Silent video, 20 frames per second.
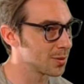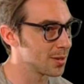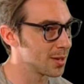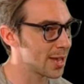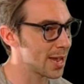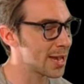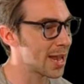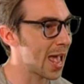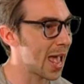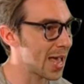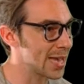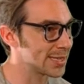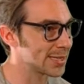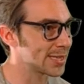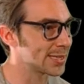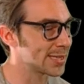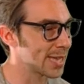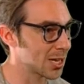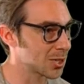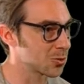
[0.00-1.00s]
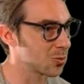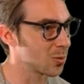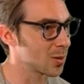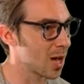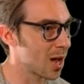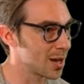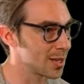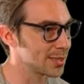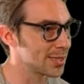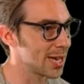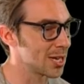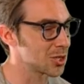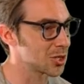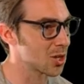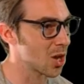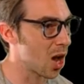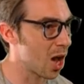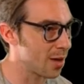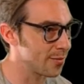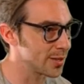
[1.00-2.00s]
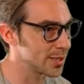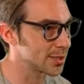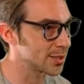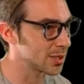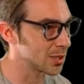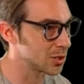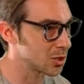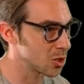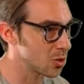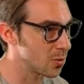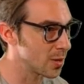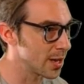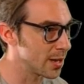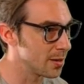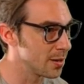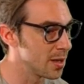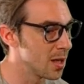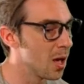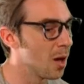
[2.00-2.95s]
It has a sexual connotation obviously to it.